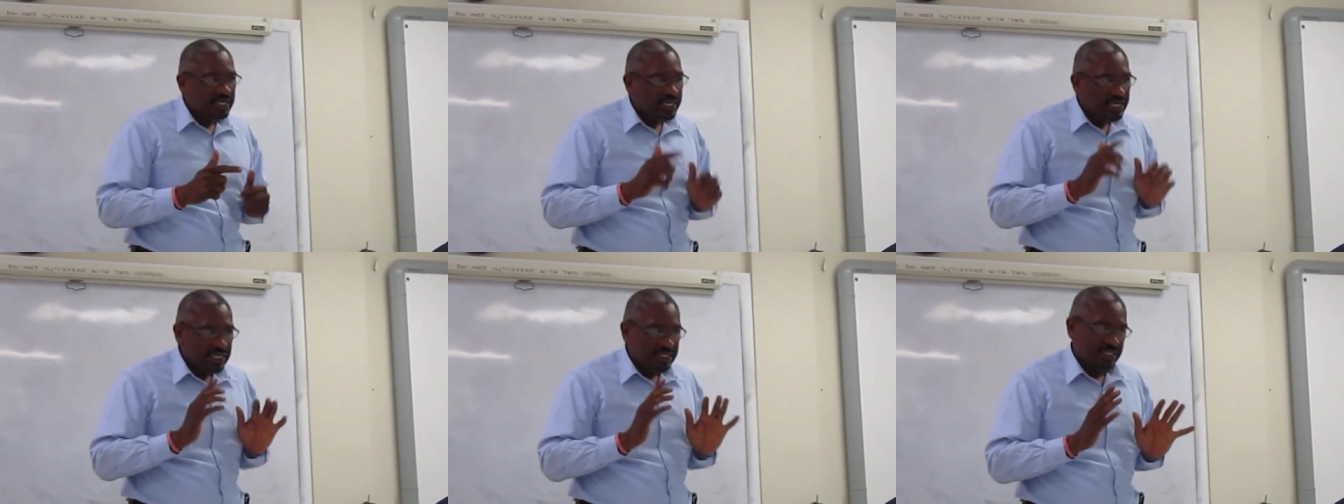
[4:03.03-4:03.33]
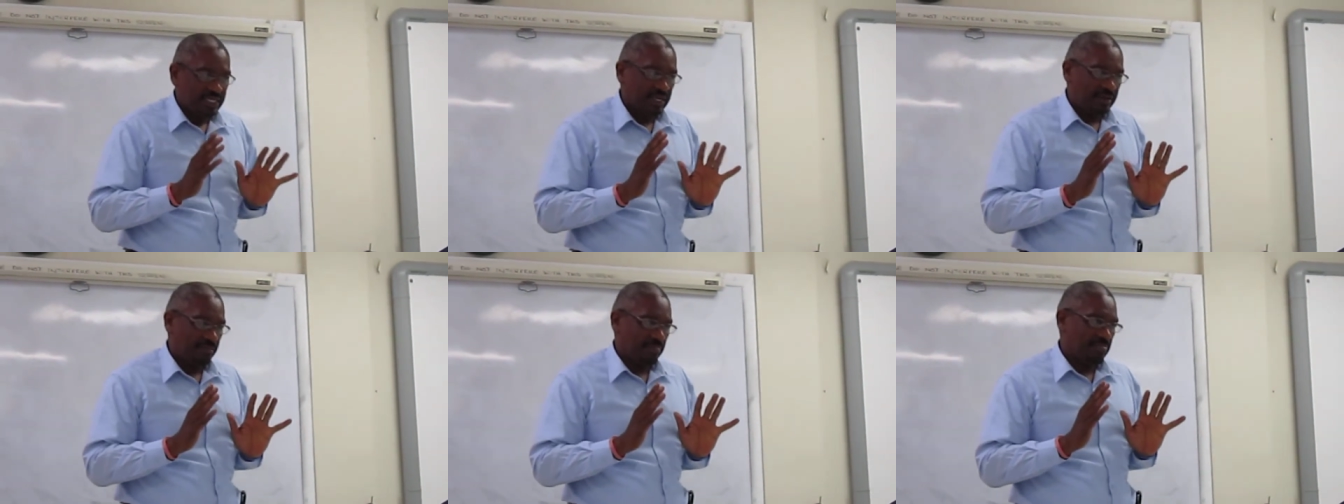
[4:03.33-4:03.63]

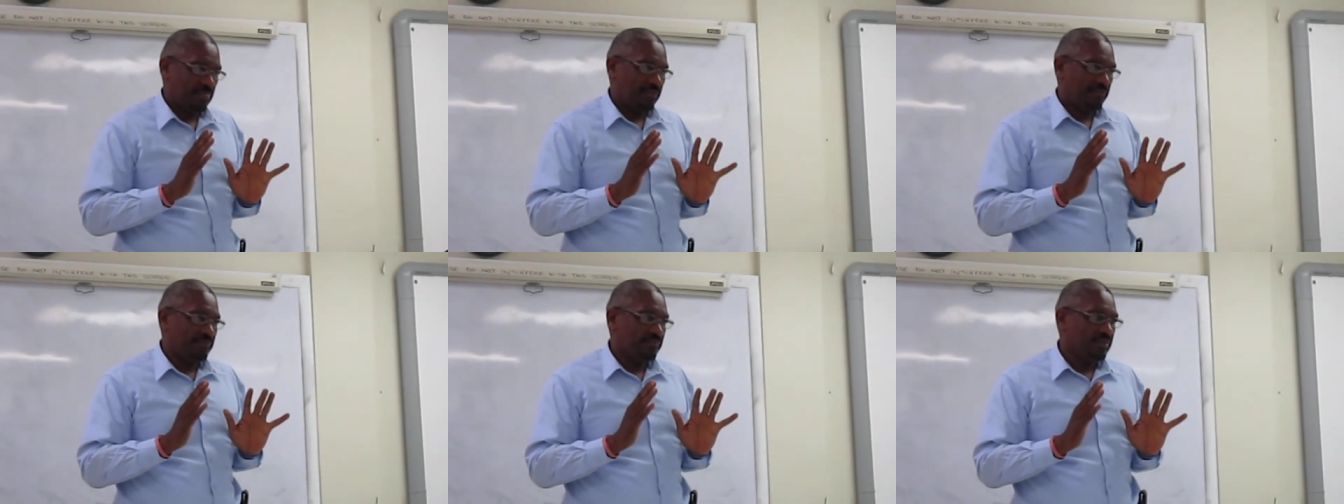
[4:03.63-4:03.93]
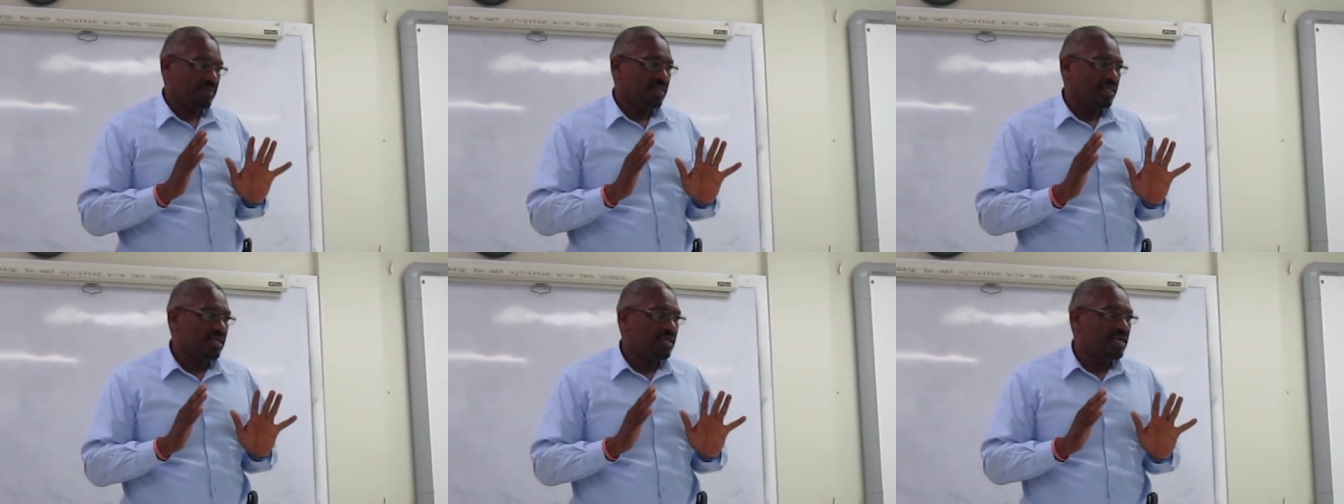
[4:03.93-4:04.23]
listen,
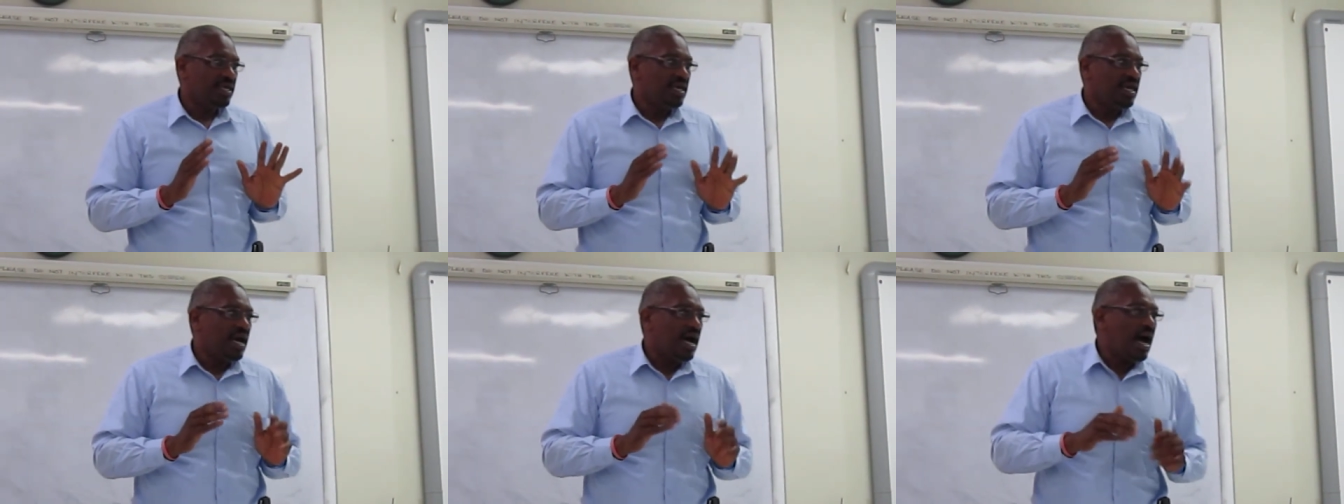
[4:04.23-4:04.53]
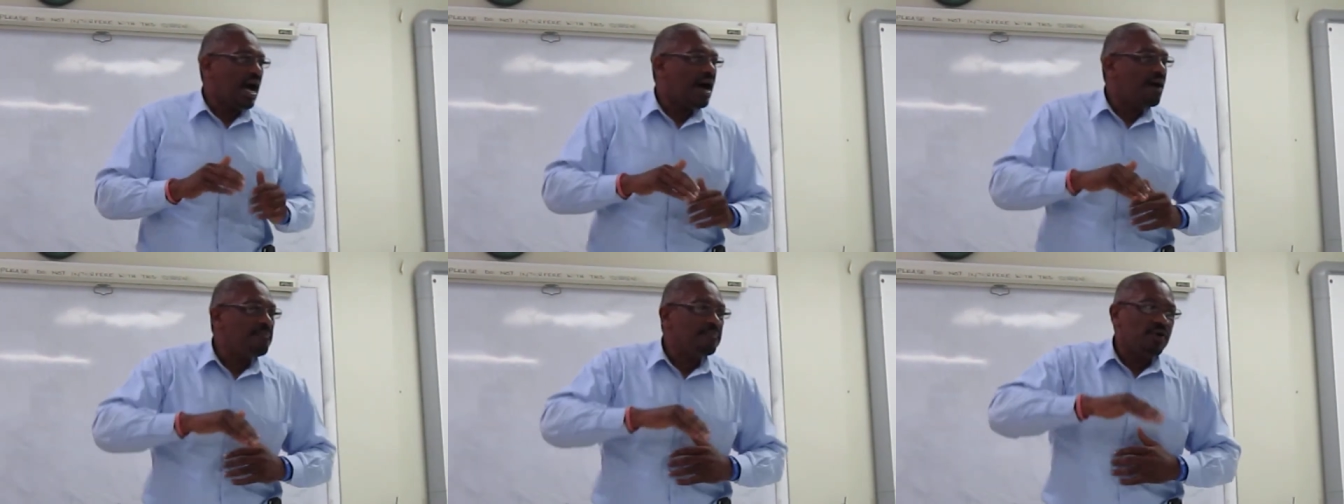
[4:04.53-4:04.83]

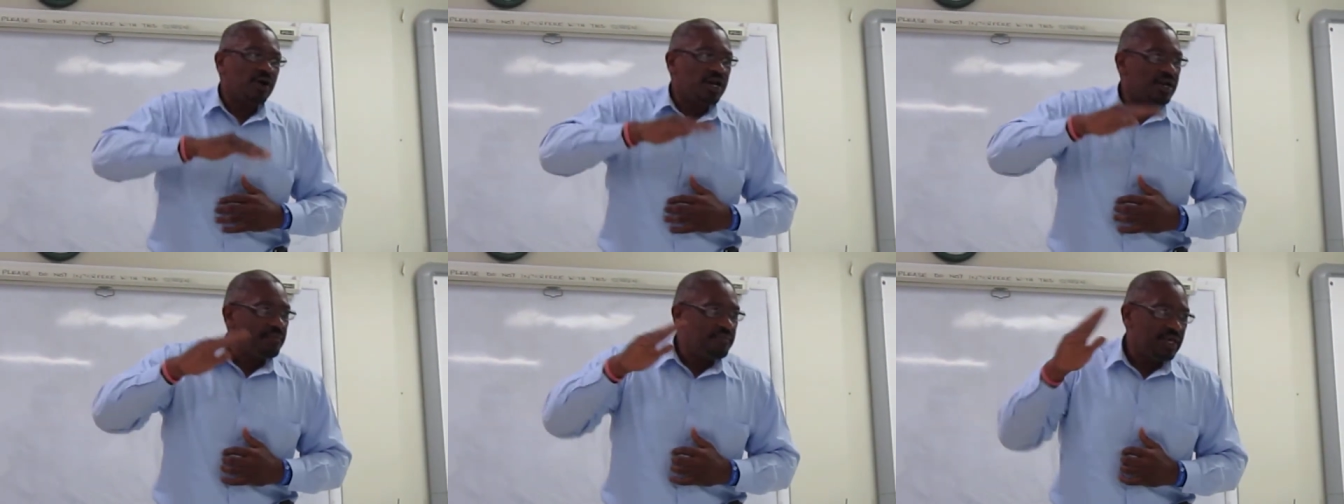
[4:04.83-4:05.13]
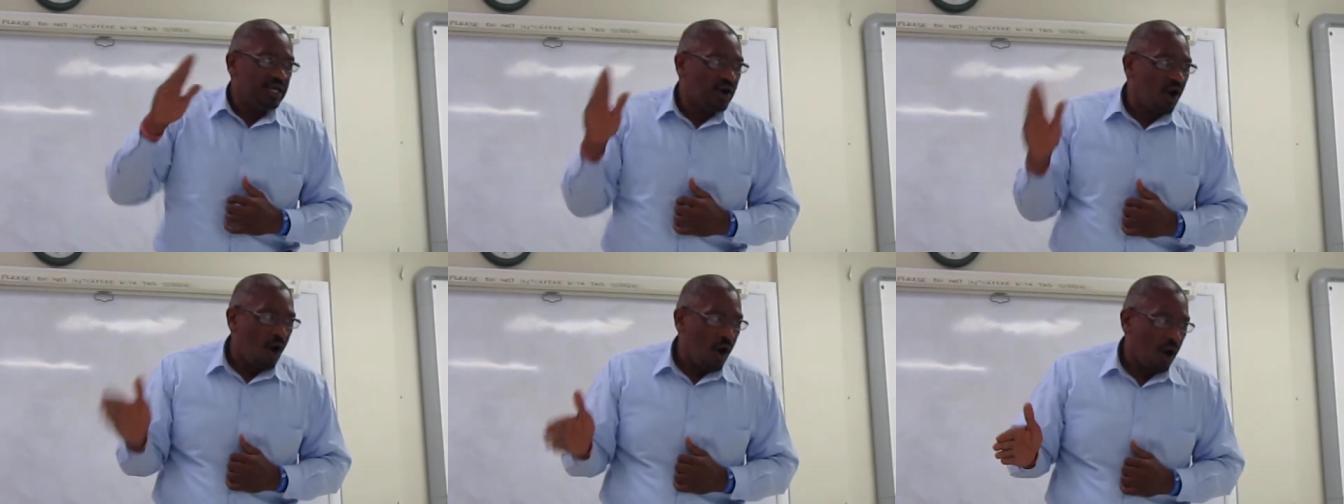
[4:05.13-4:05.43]
I'm going to
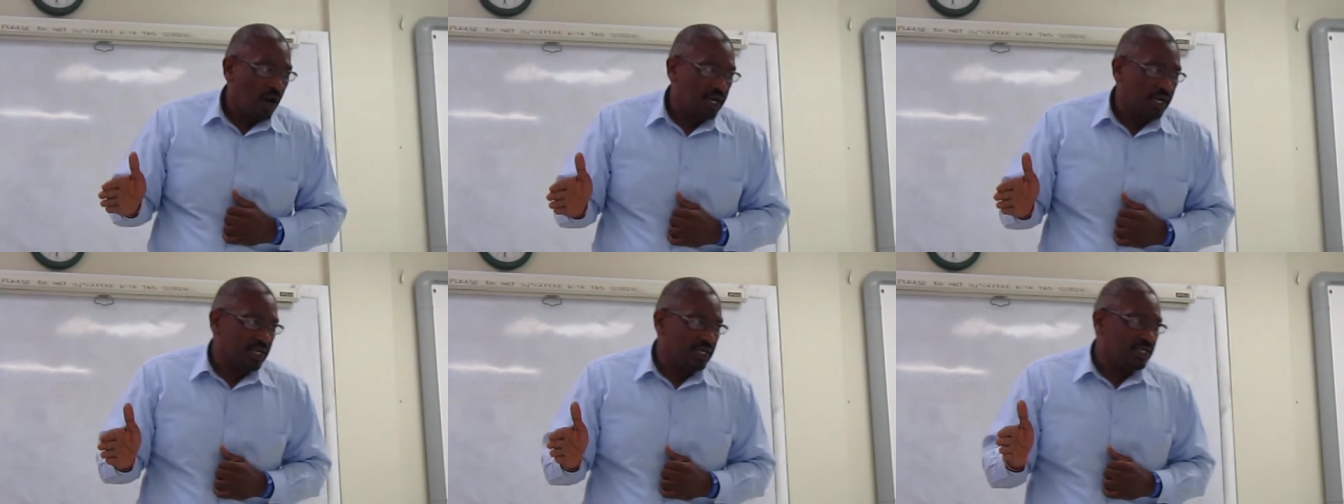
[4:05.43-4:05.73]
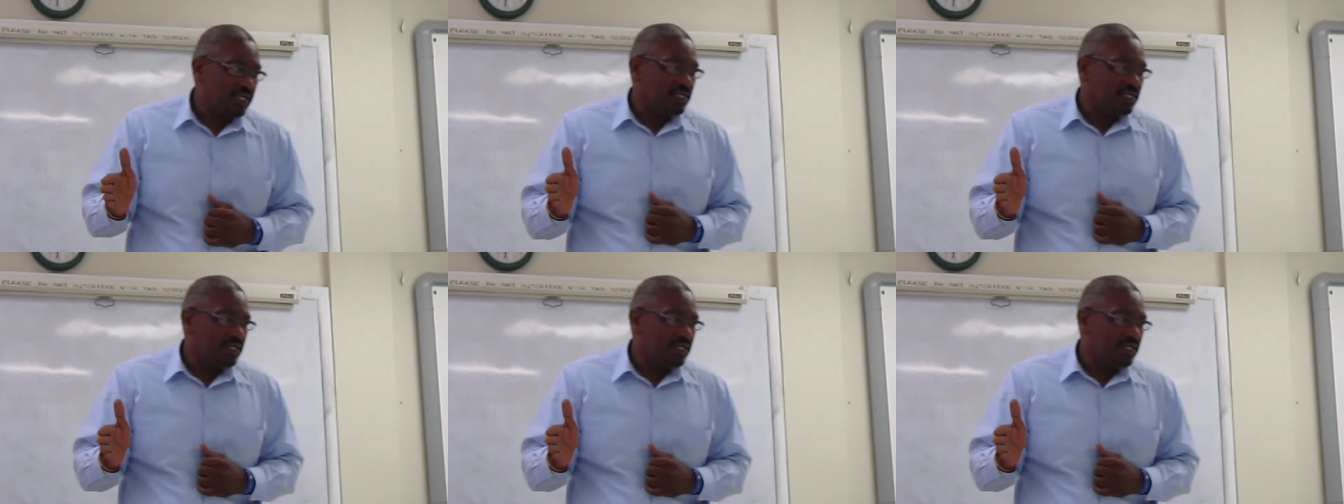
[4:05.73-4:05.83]
be gone.